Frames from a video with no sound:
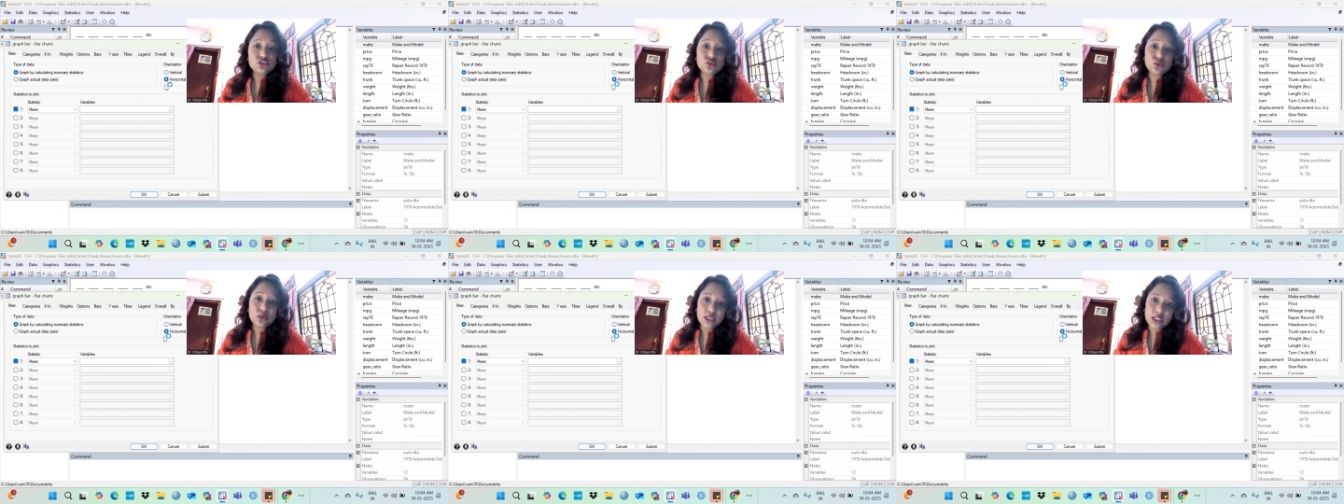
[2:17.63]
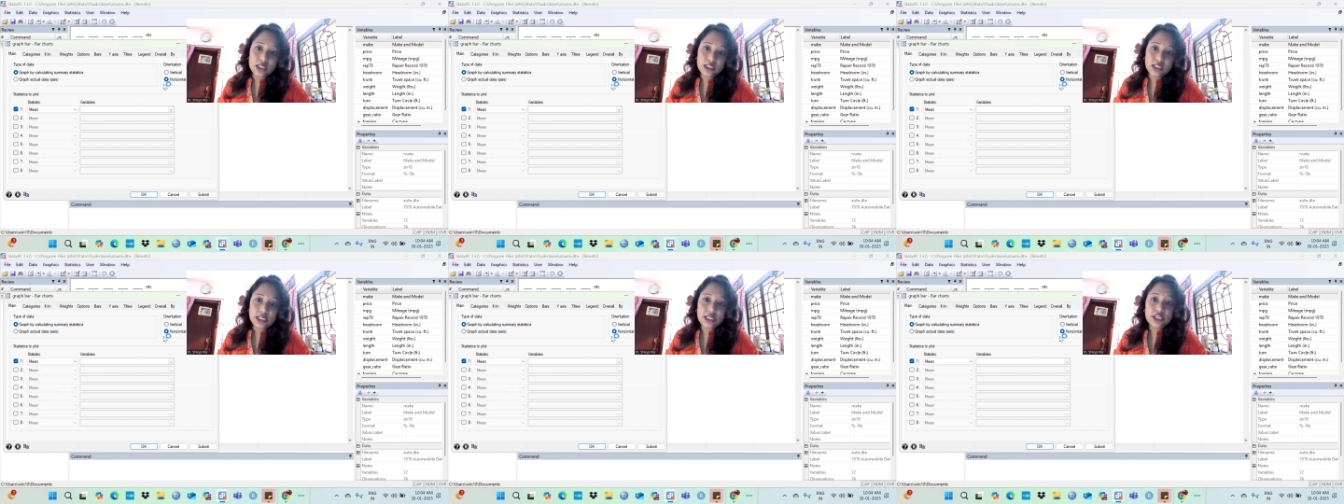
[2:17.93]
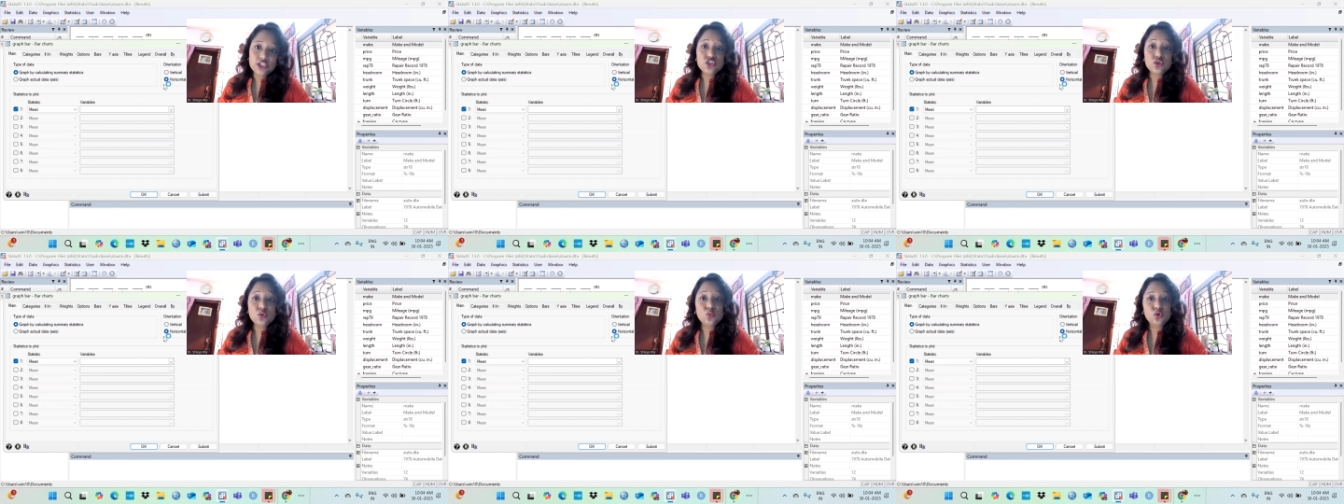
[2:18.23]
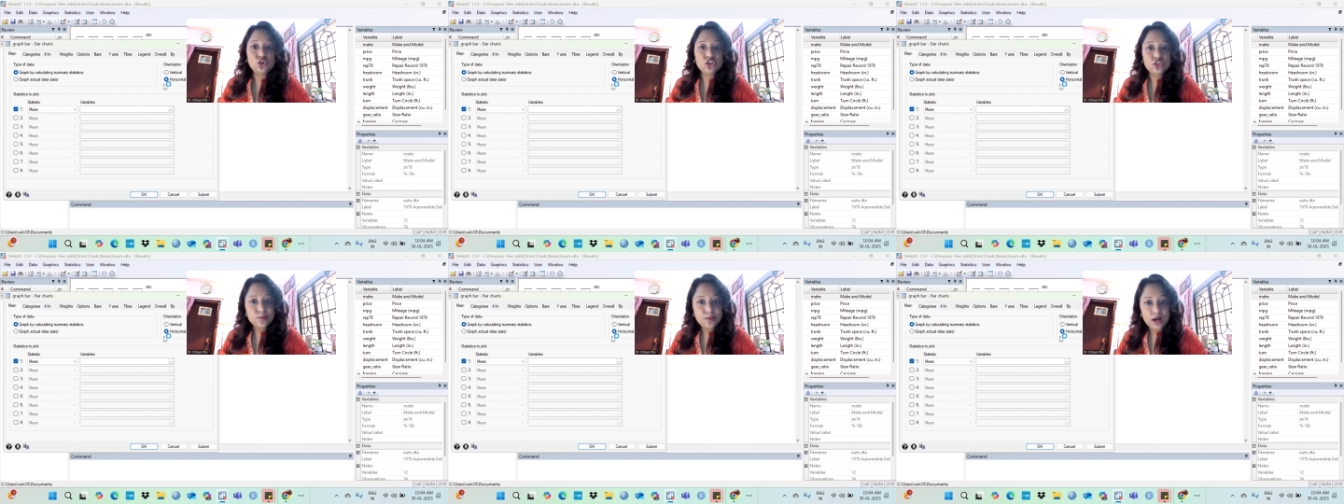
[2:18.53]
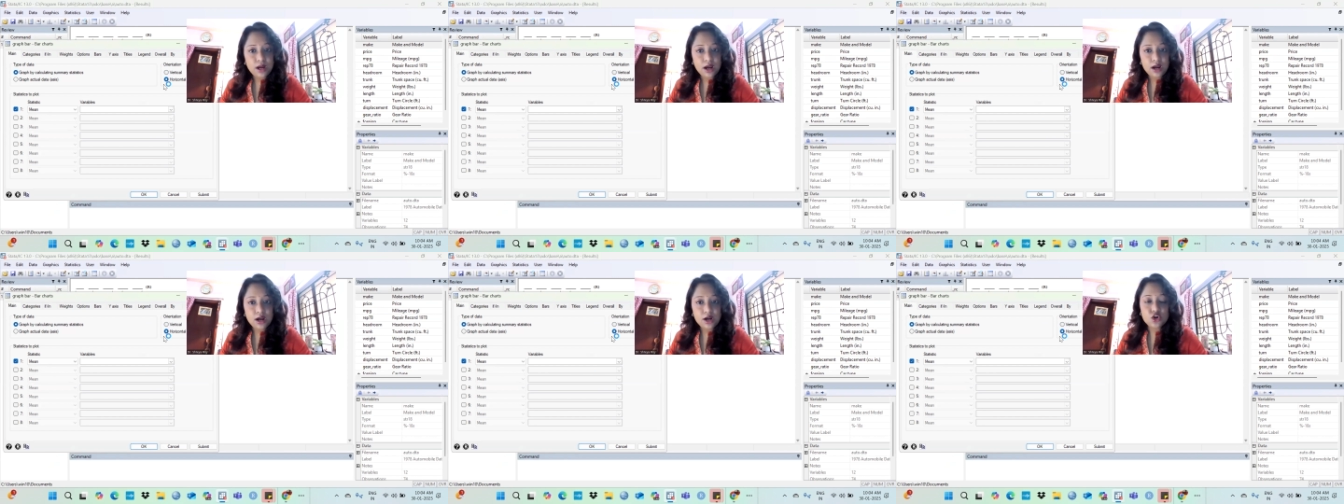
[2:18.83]
So in case you want
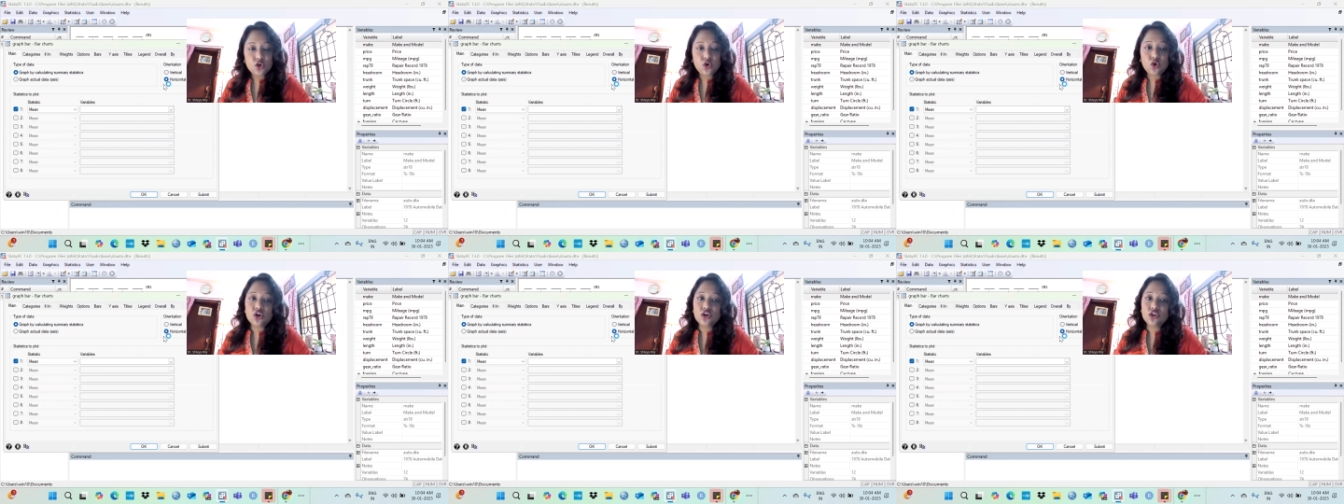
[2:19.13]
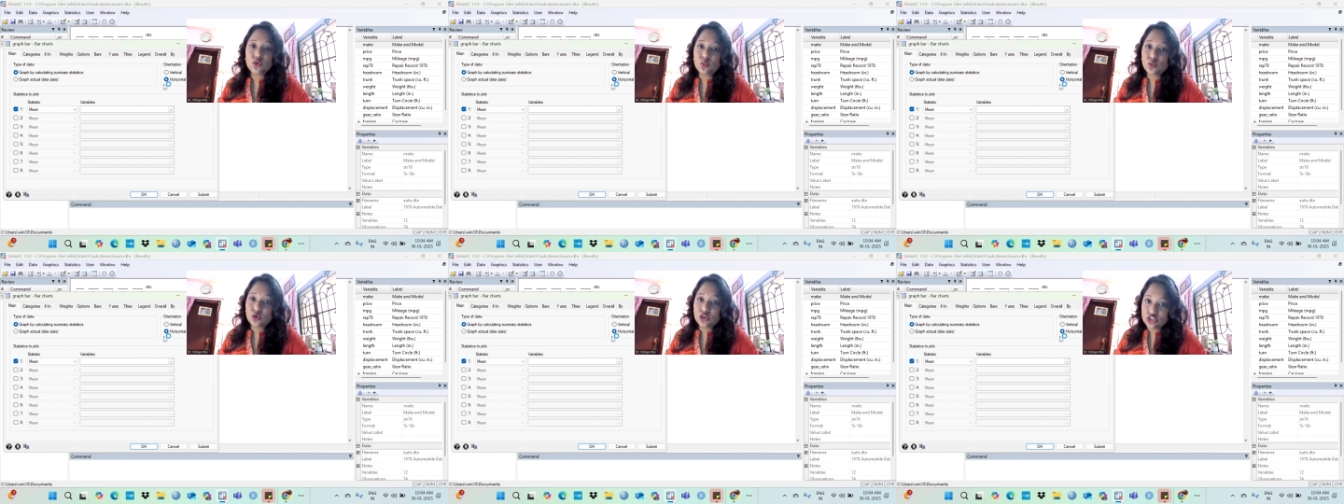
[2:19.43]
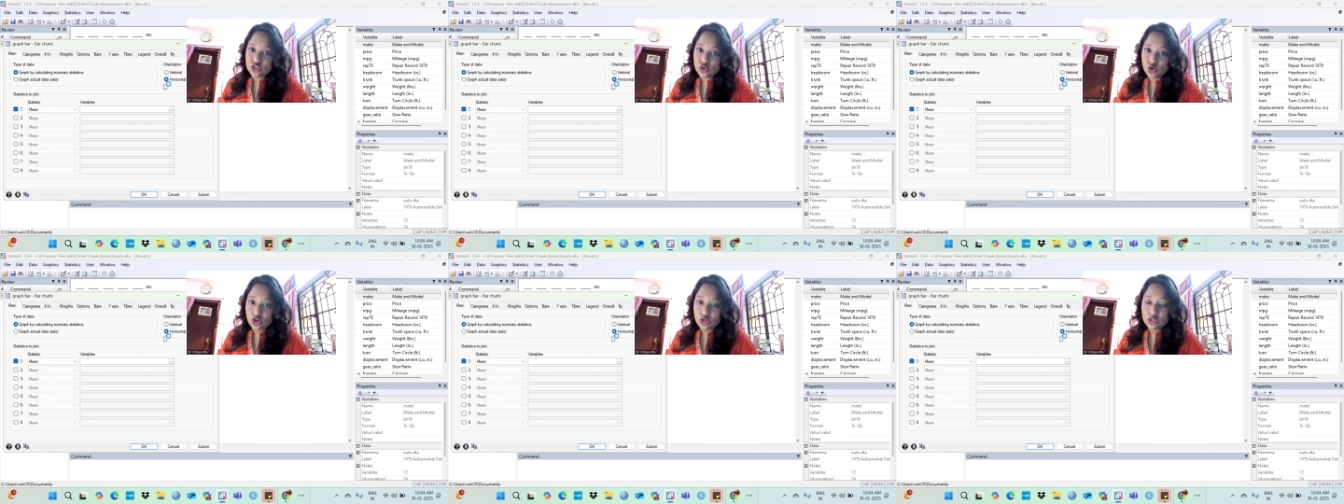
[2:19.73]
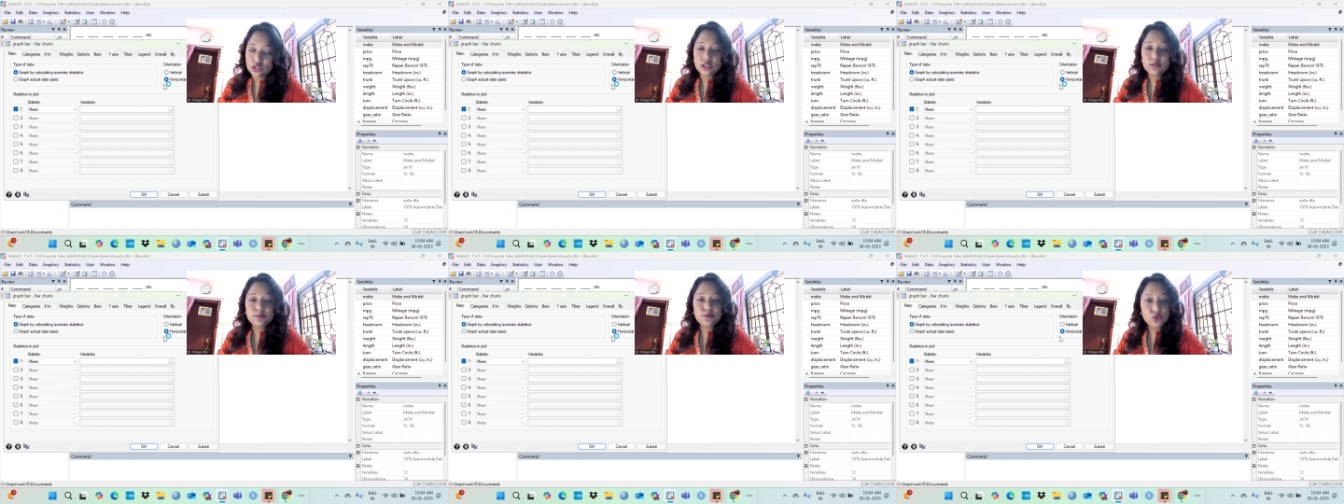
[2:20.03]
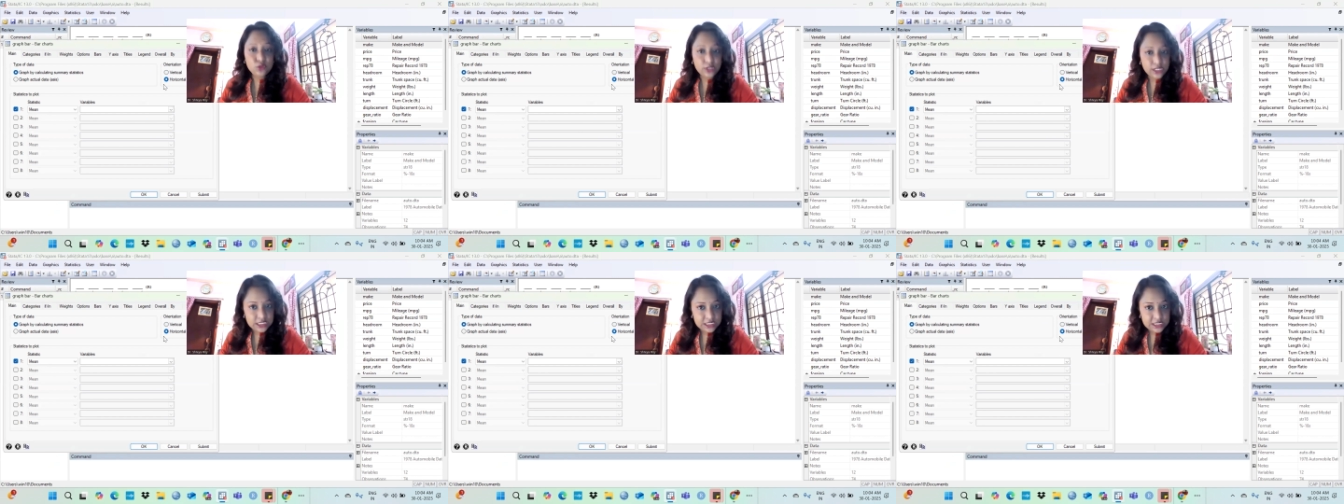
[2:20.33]
bar or you want column,
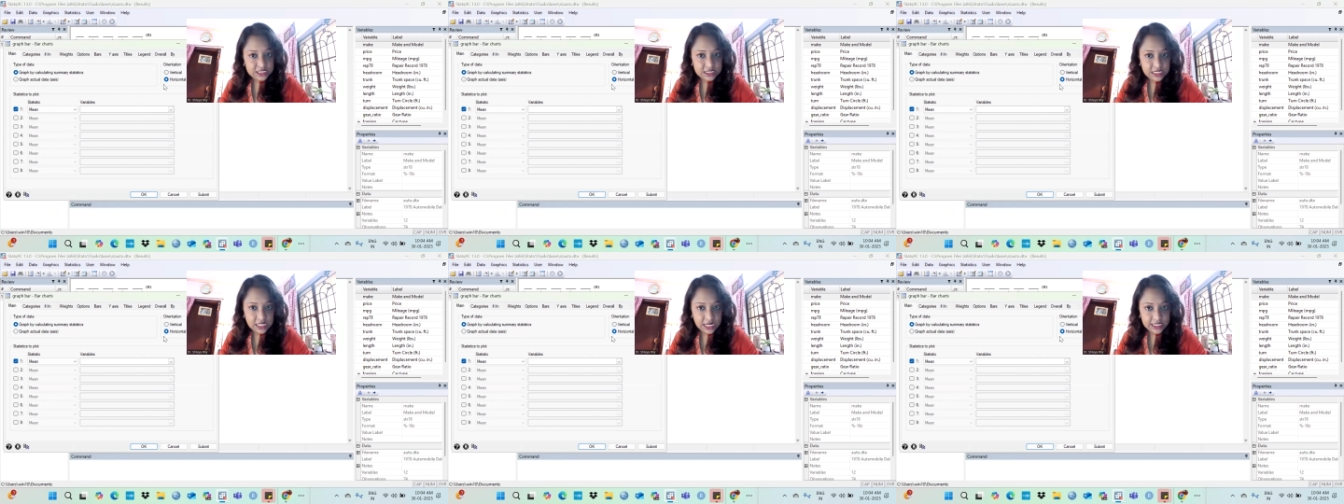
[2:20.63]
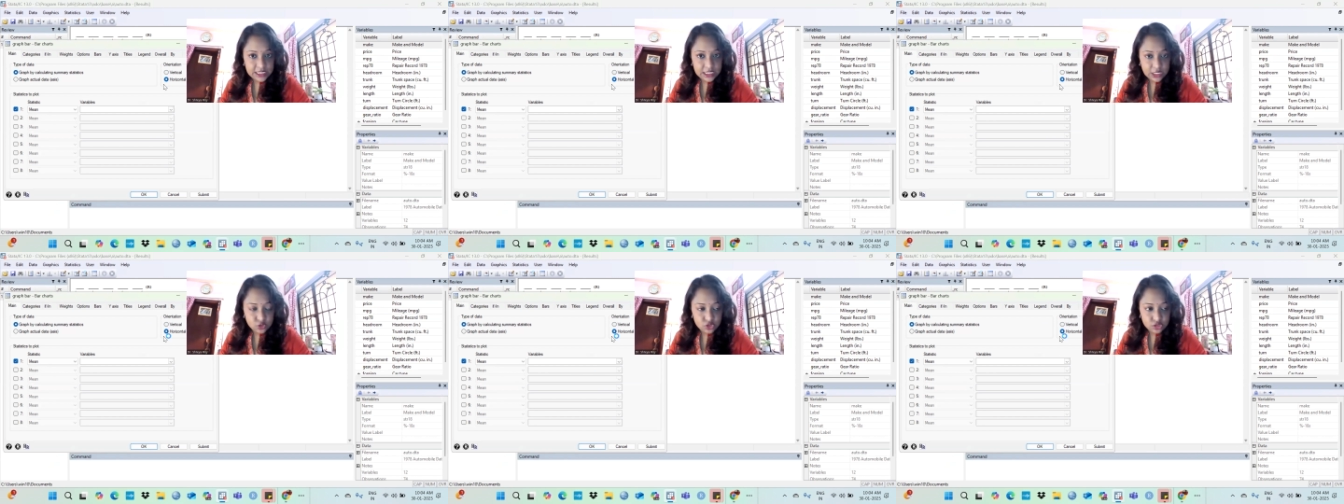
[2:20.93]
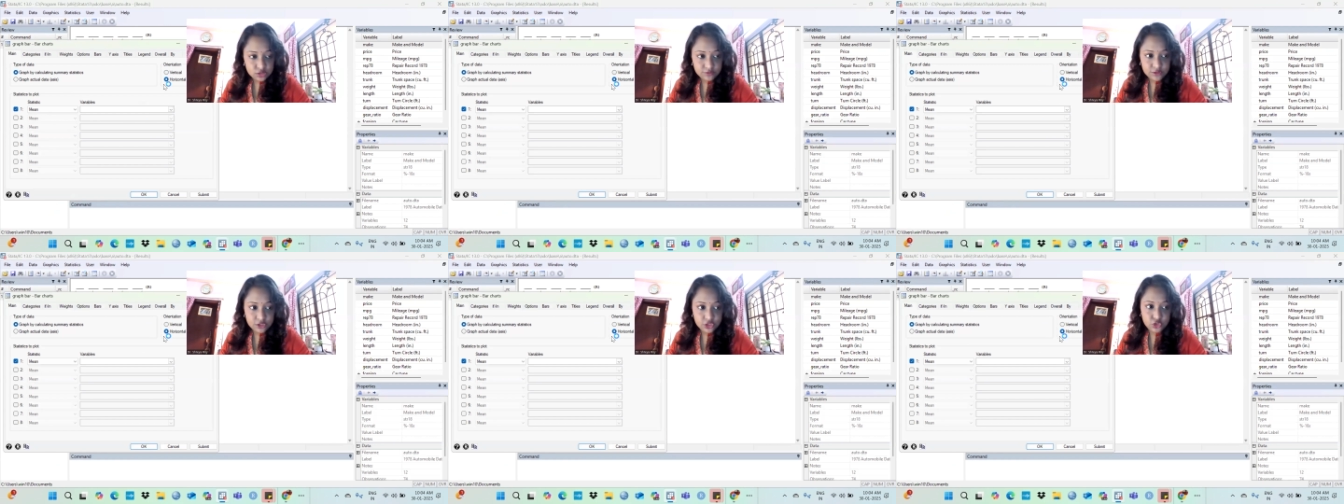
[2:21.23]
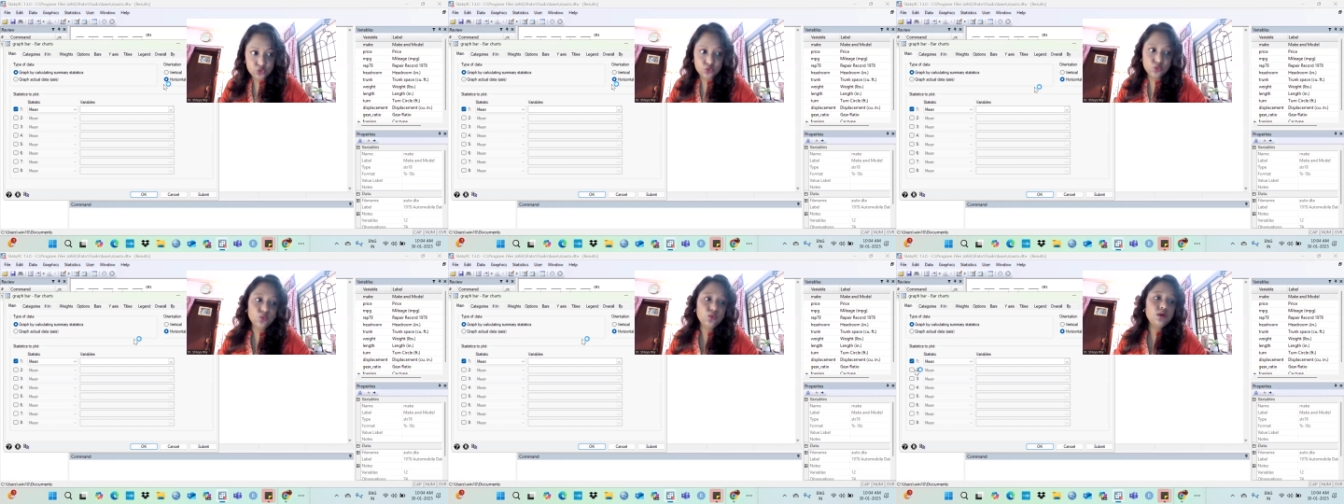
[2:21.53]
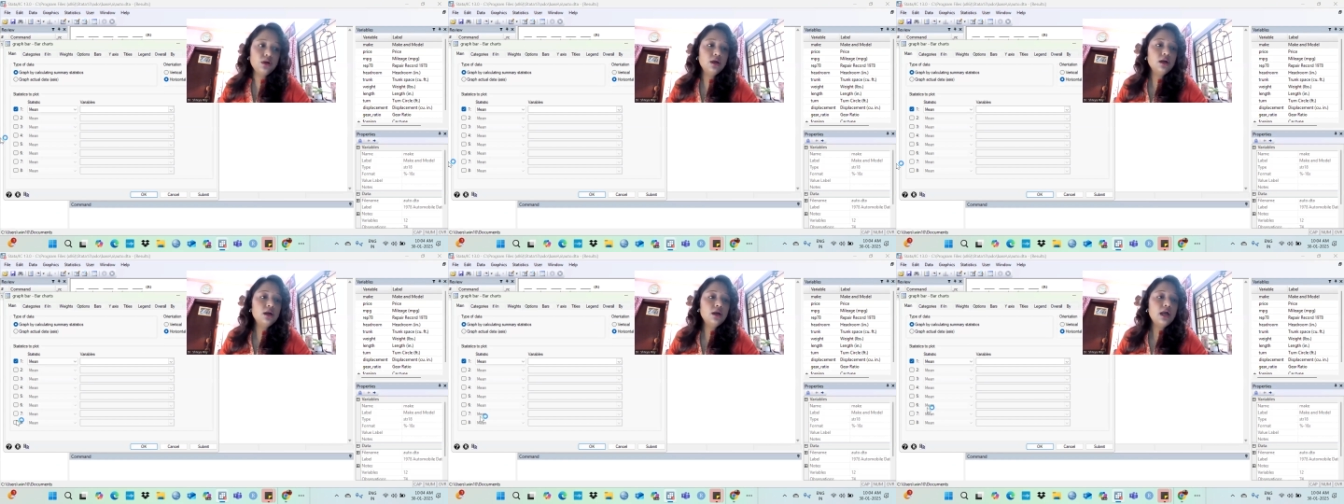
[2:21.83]
you can decide out of the
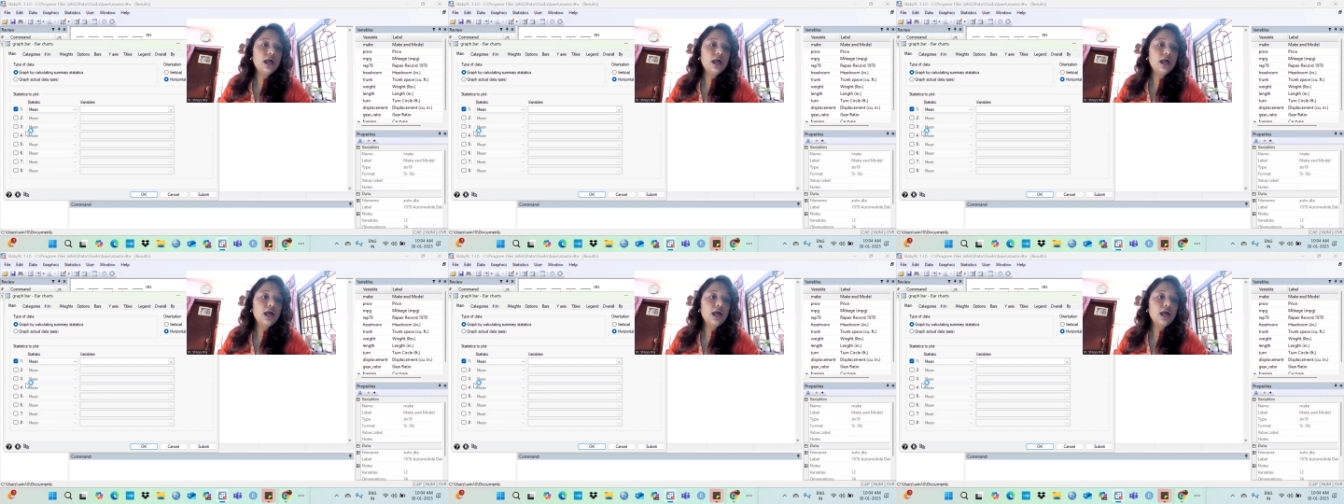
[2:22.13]
two